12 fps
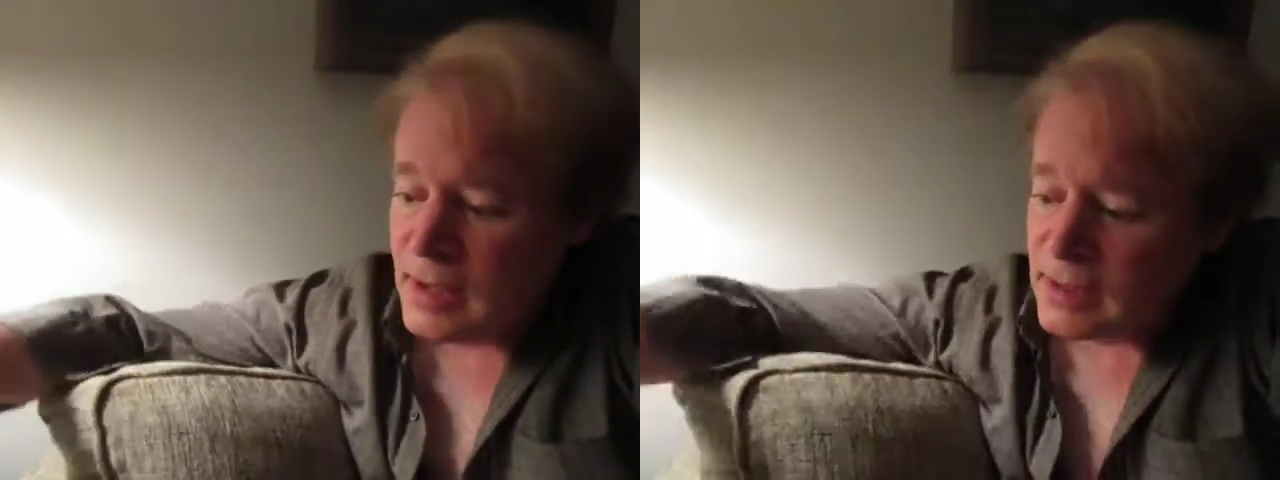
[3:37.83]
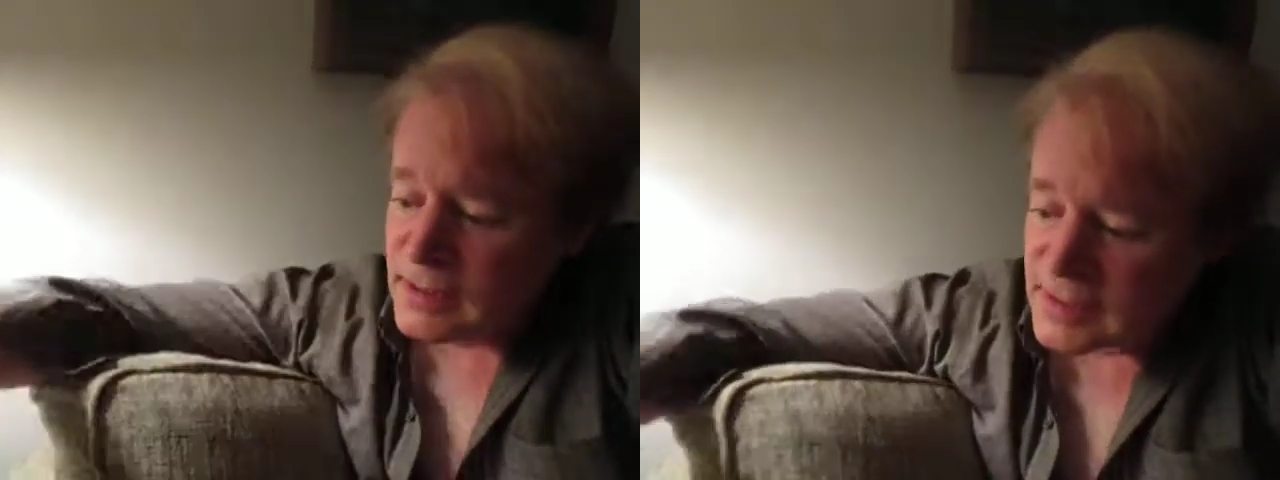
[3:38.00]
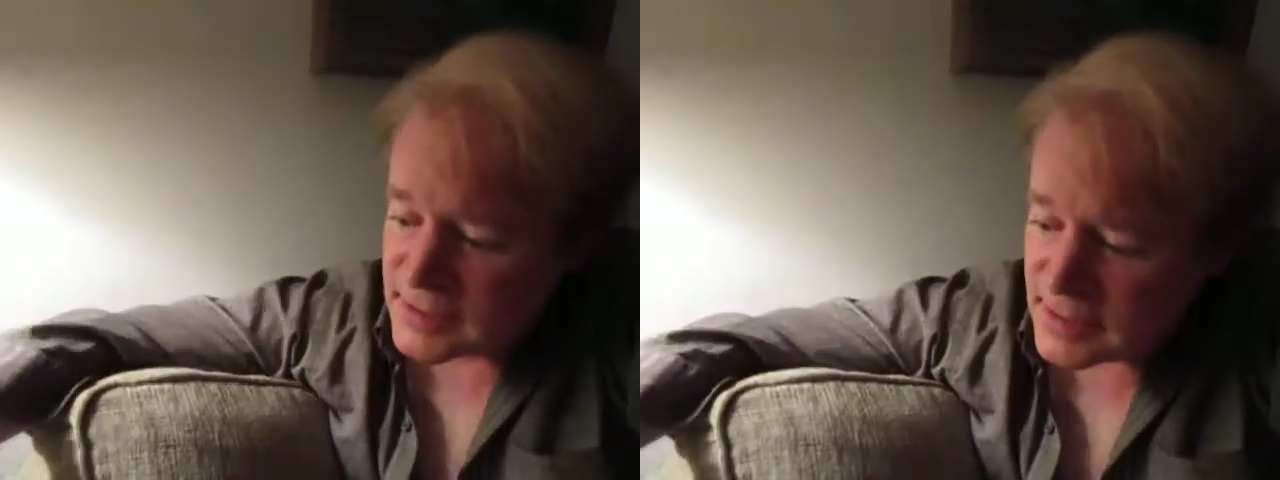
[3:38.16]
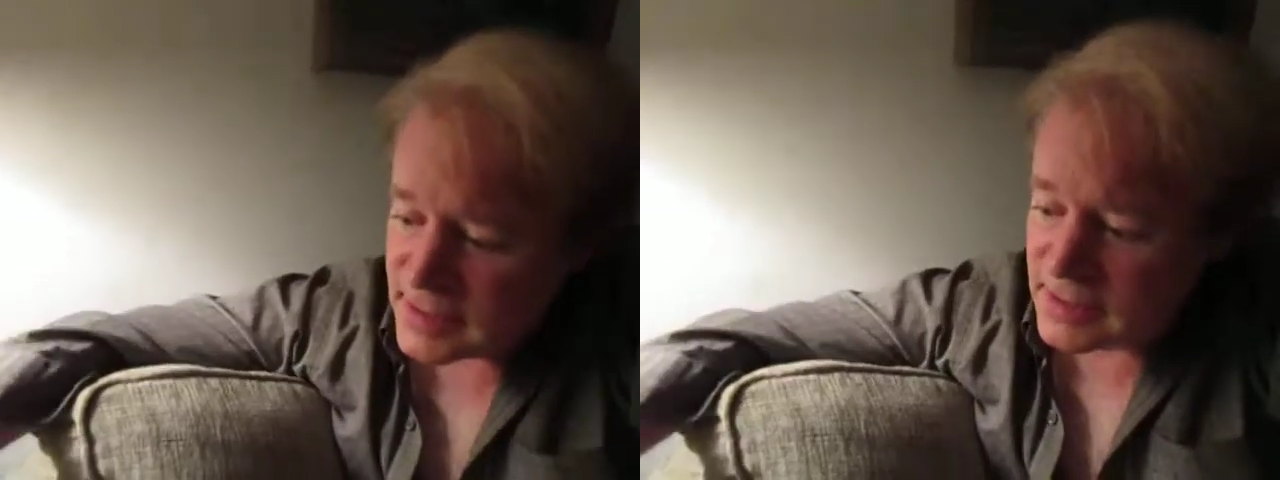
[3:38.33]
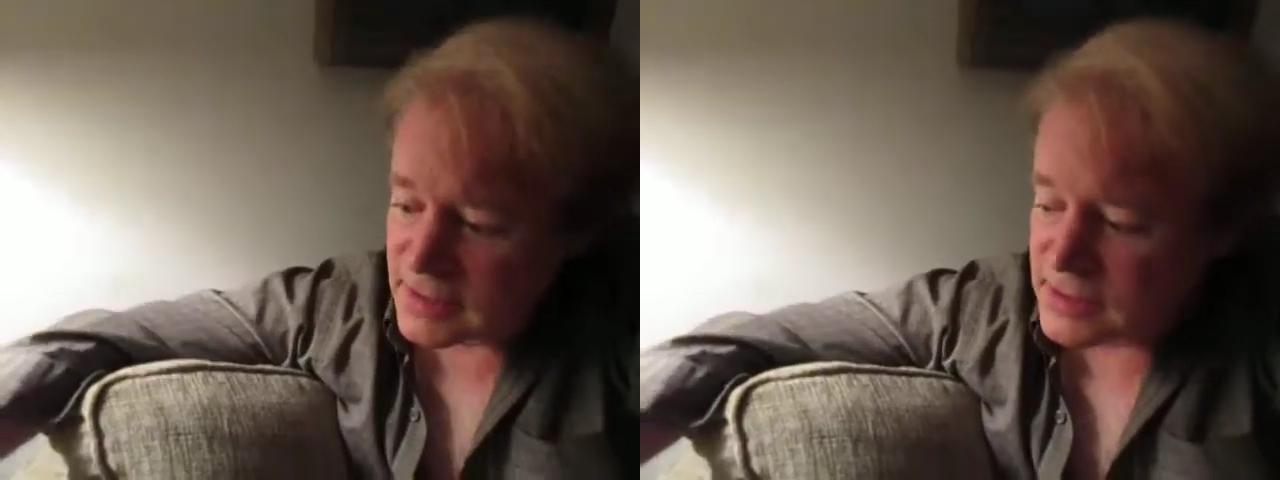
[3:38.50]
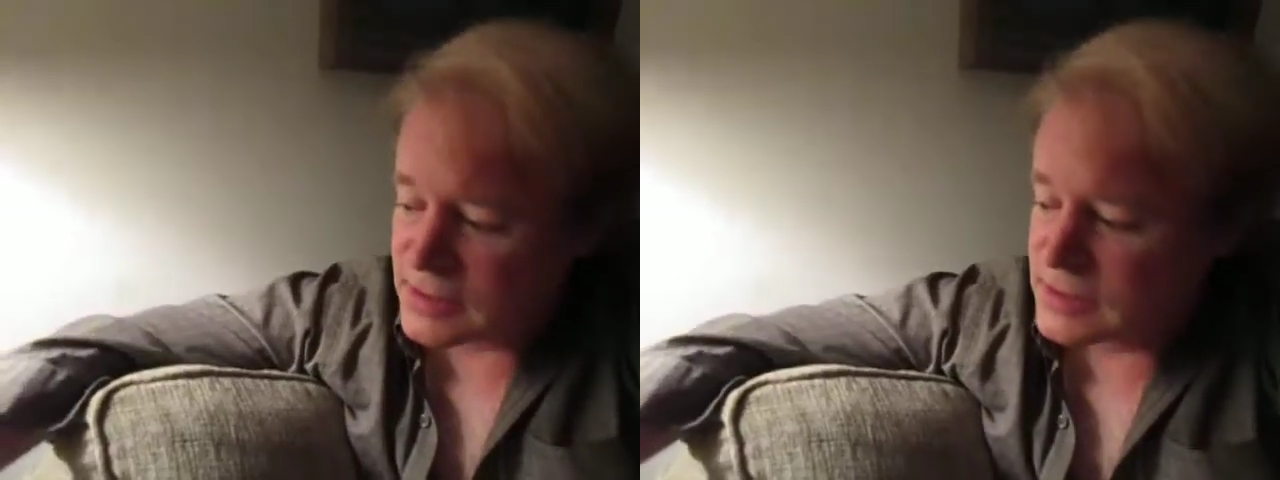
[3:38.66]

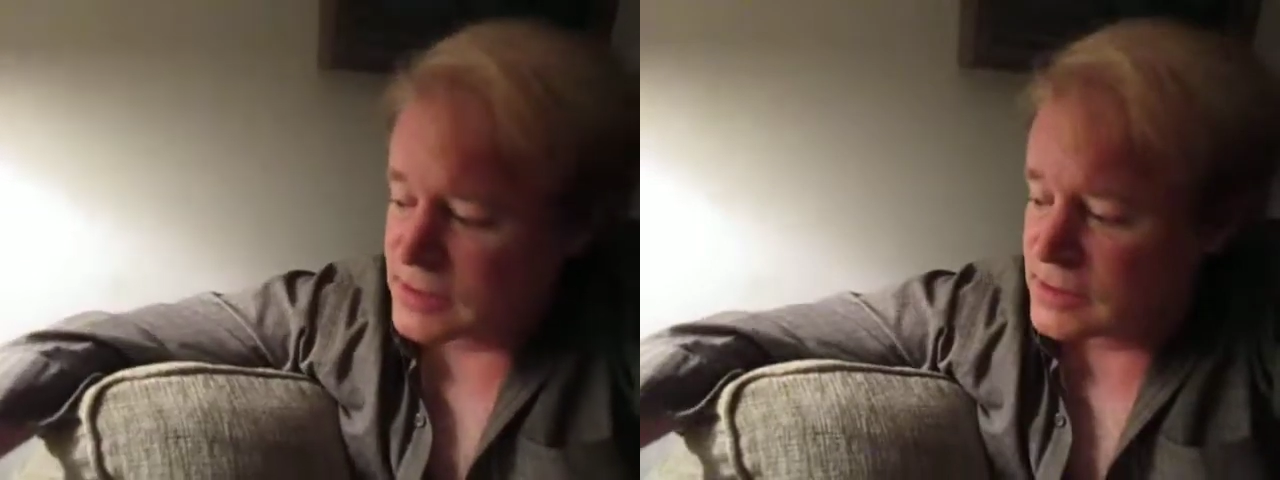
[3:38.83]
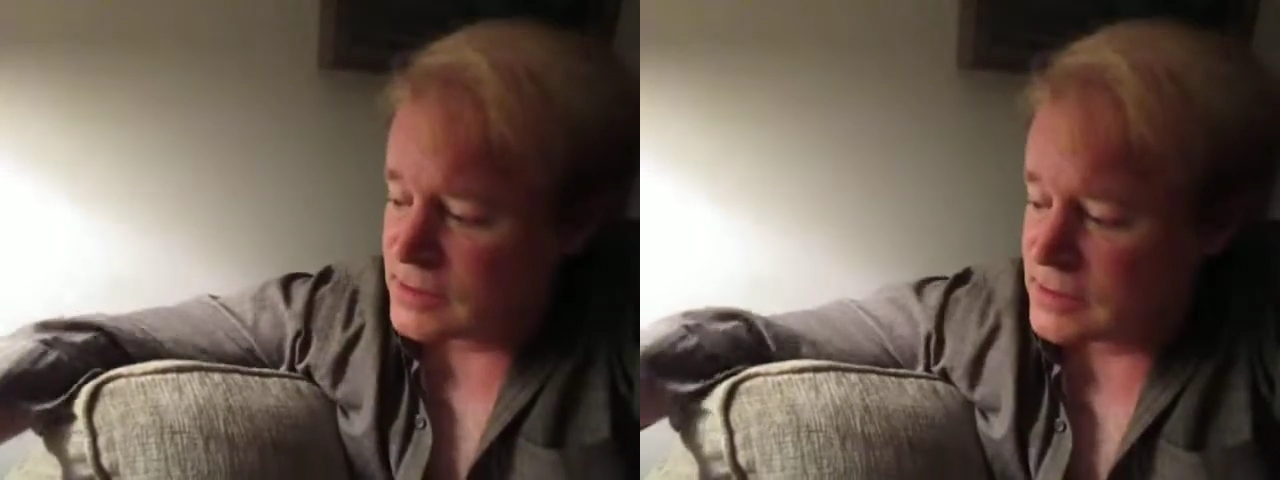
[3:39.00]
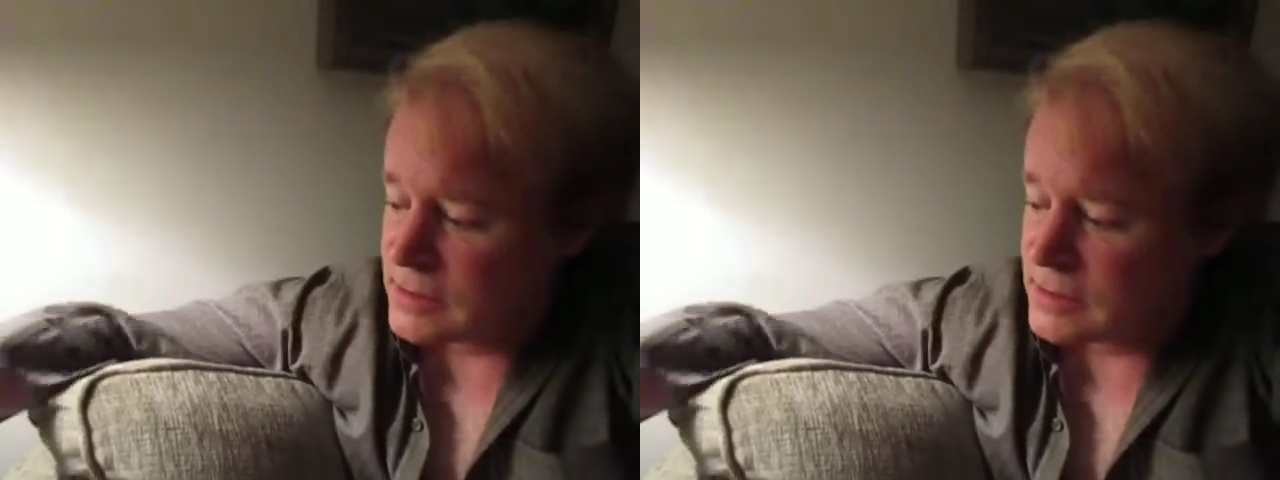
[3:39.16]
since